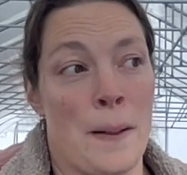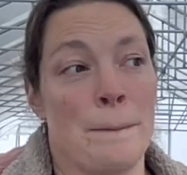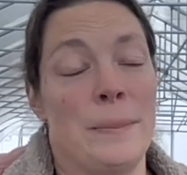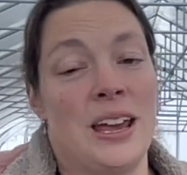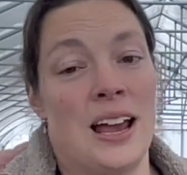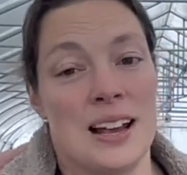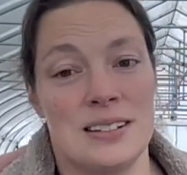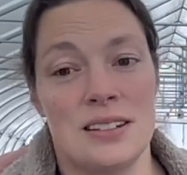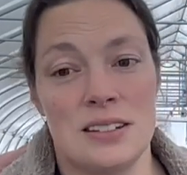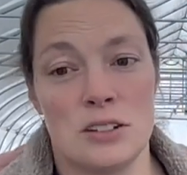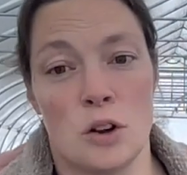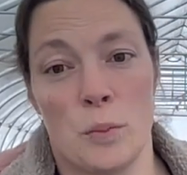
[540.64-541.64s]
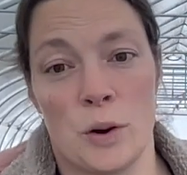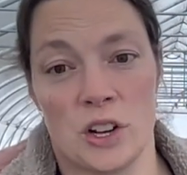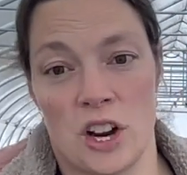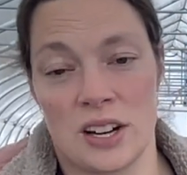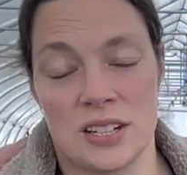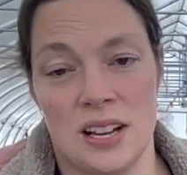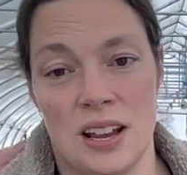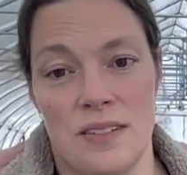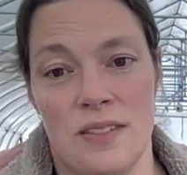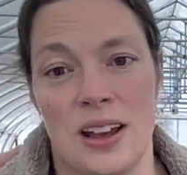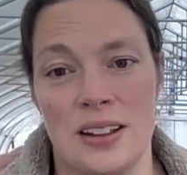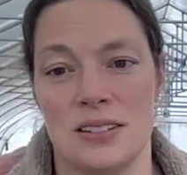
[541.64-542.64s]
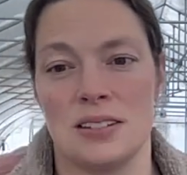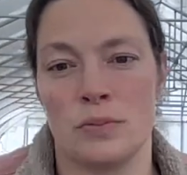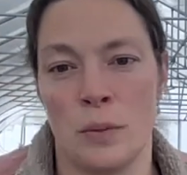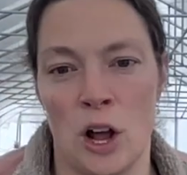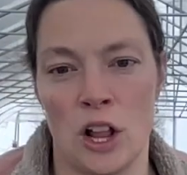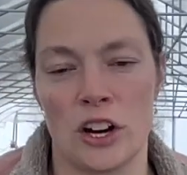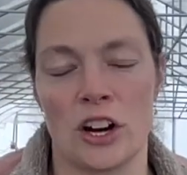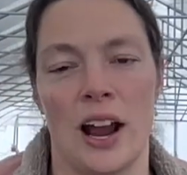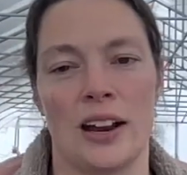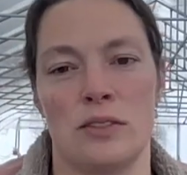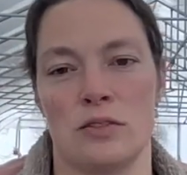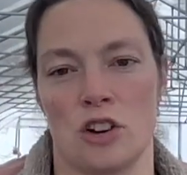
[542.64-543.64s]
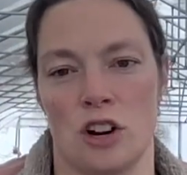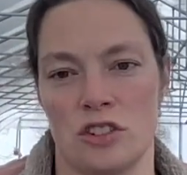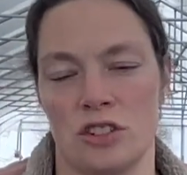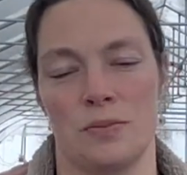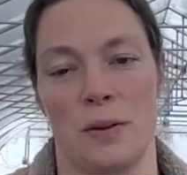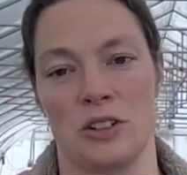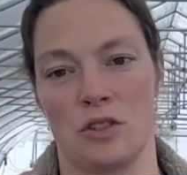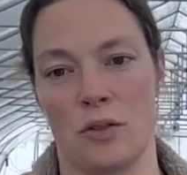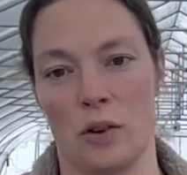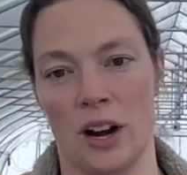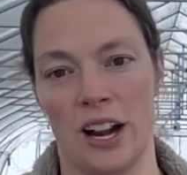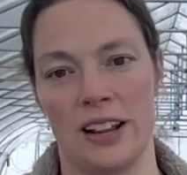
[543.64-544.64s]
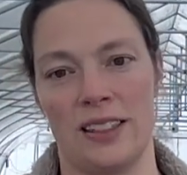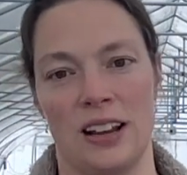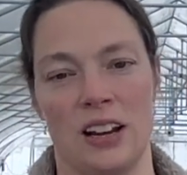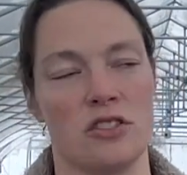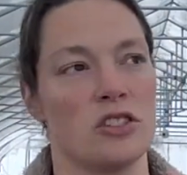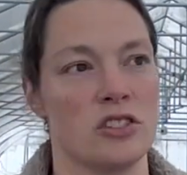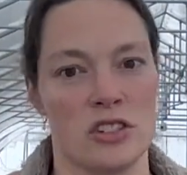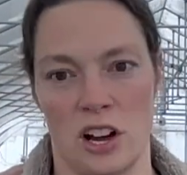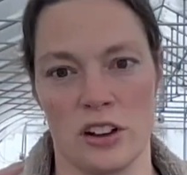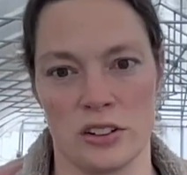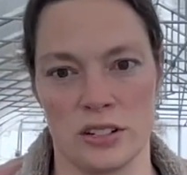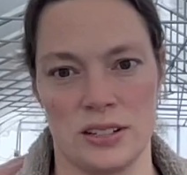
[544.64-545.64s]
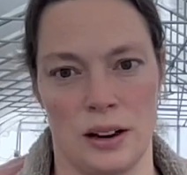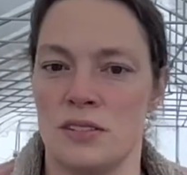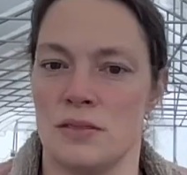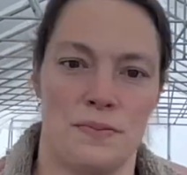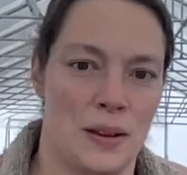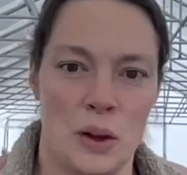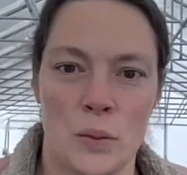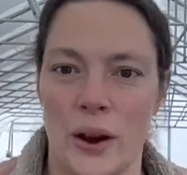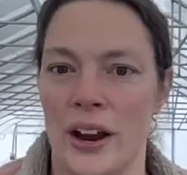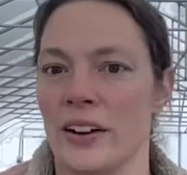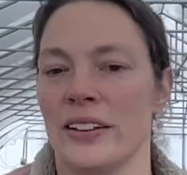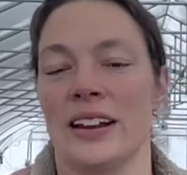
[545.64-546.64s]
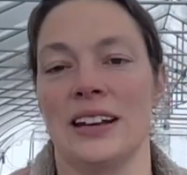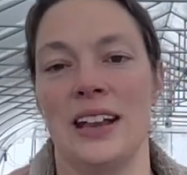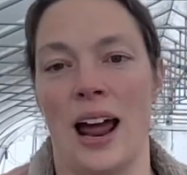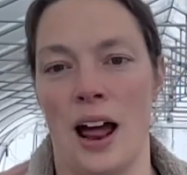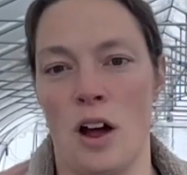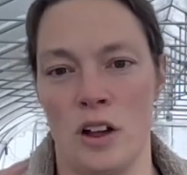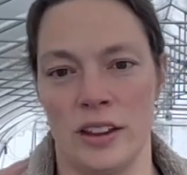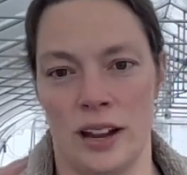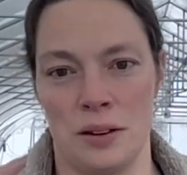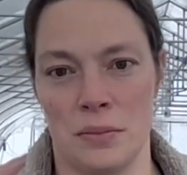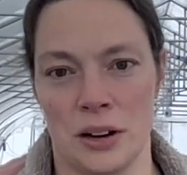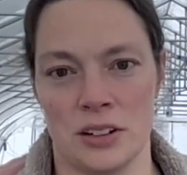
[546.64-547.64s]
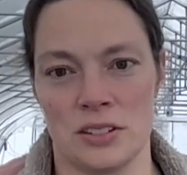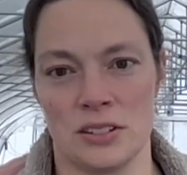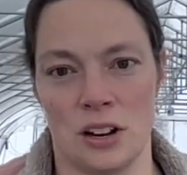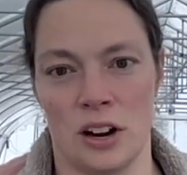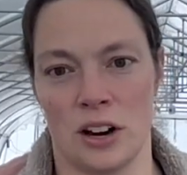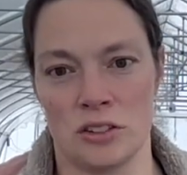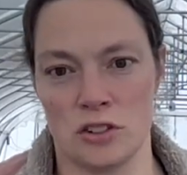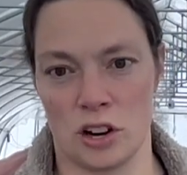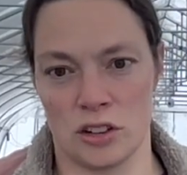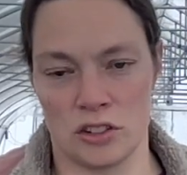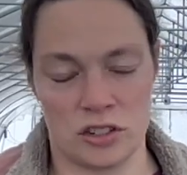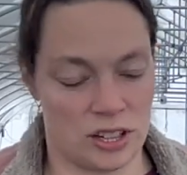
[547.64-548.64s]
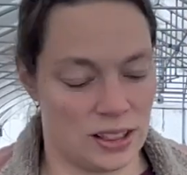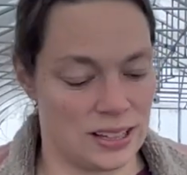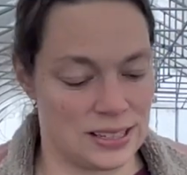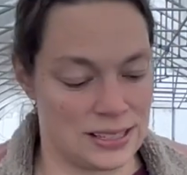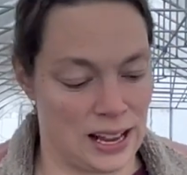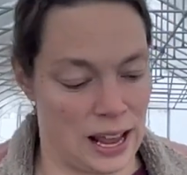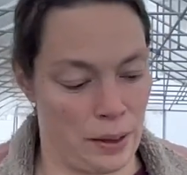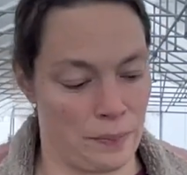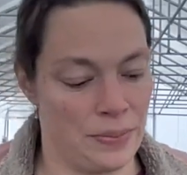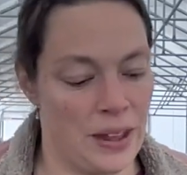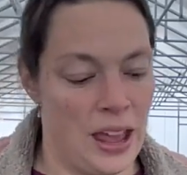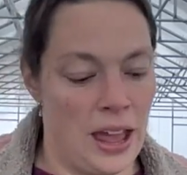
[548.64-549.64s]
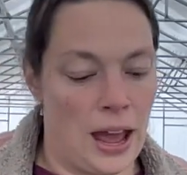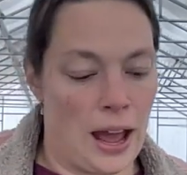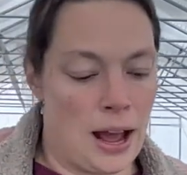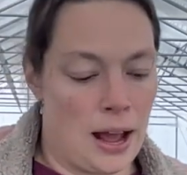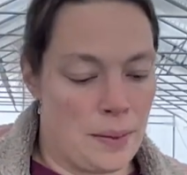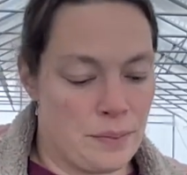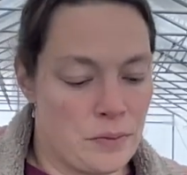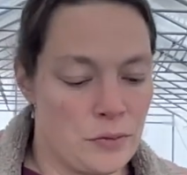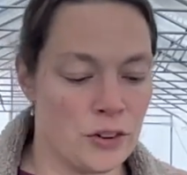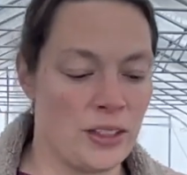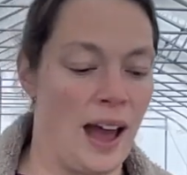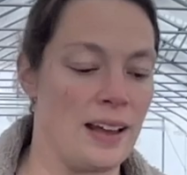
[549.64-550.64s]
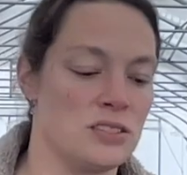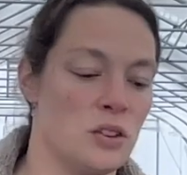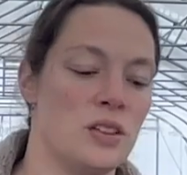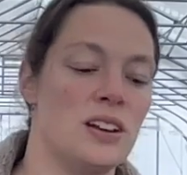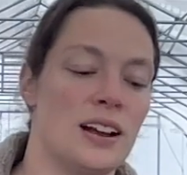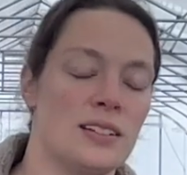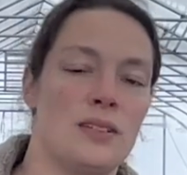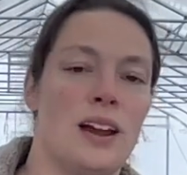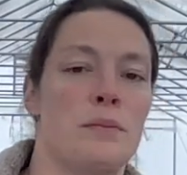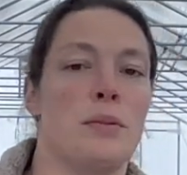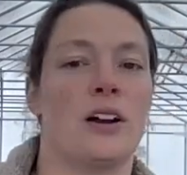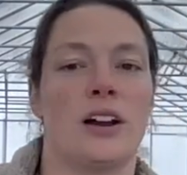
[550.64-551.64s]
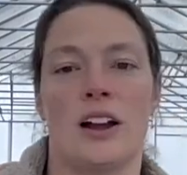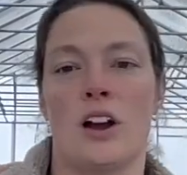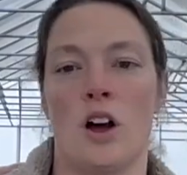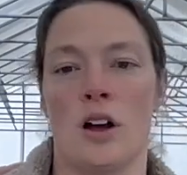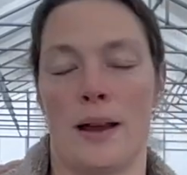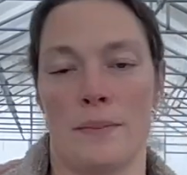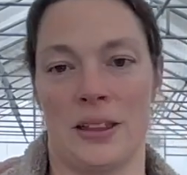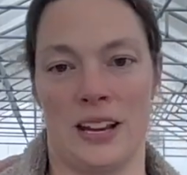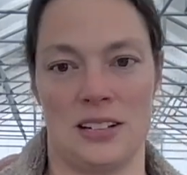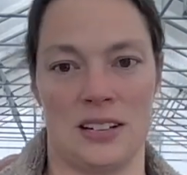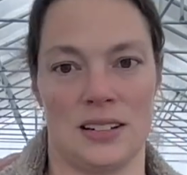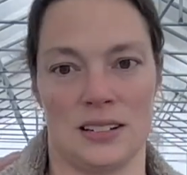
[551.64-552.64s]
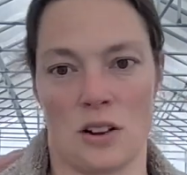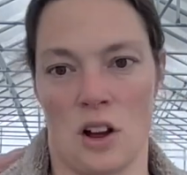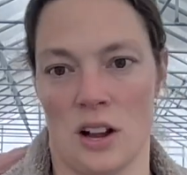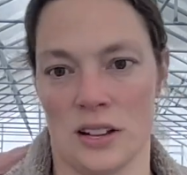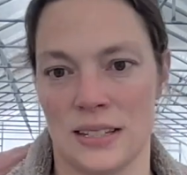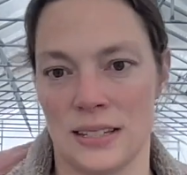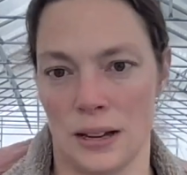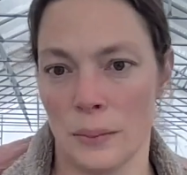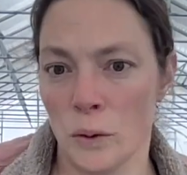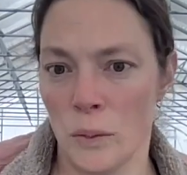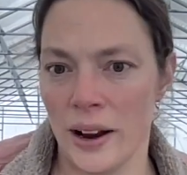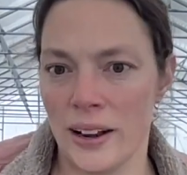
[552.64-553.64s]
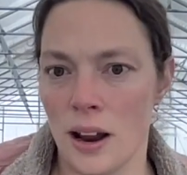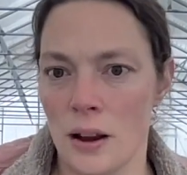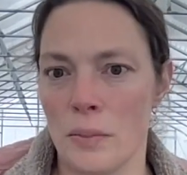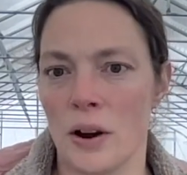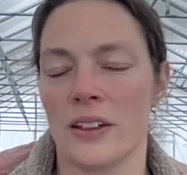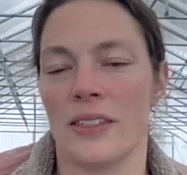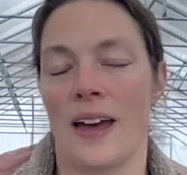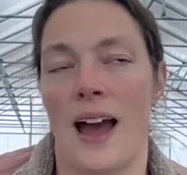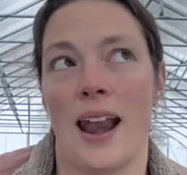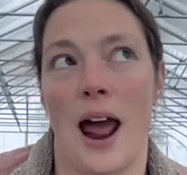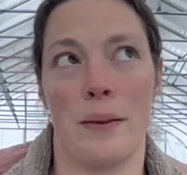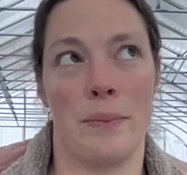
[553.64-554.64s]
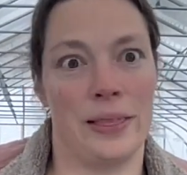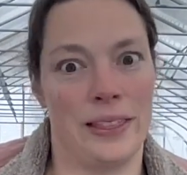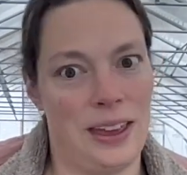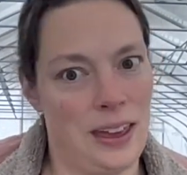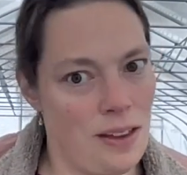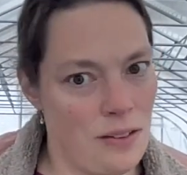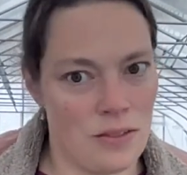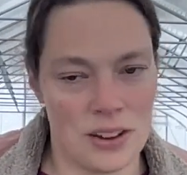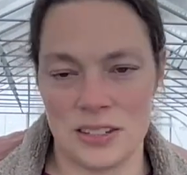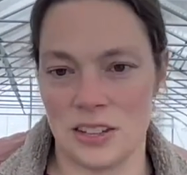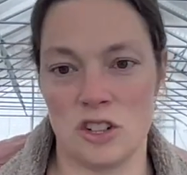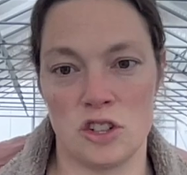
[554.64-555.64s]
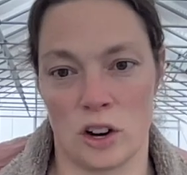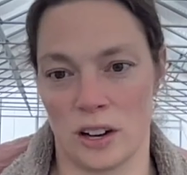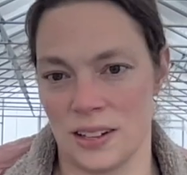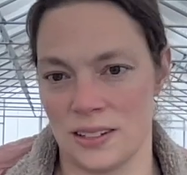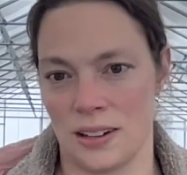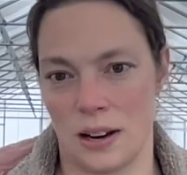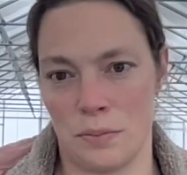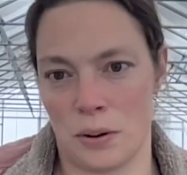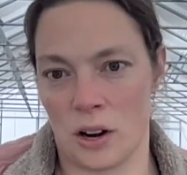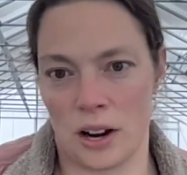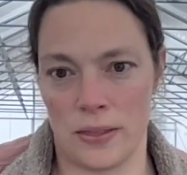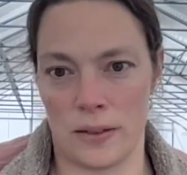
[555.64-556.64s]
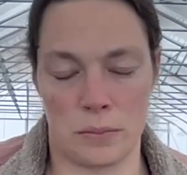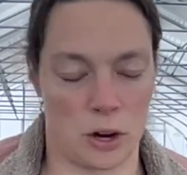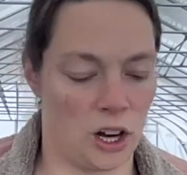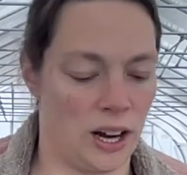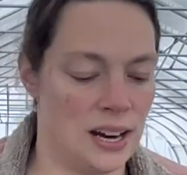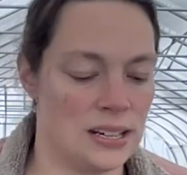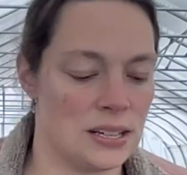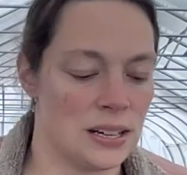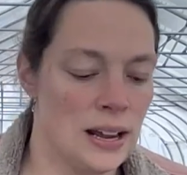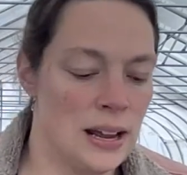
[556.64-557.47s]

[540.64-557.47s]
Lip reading: Because it's so productive and smaller, I don't charge as much for it. I think I charge $1 a stem. Be aware, like, not all 9-barks are charged the same for that. So the next 9-bark I planted is called Summer Wine 9-bark. That, I believe, is the darkest 9-bark on the market.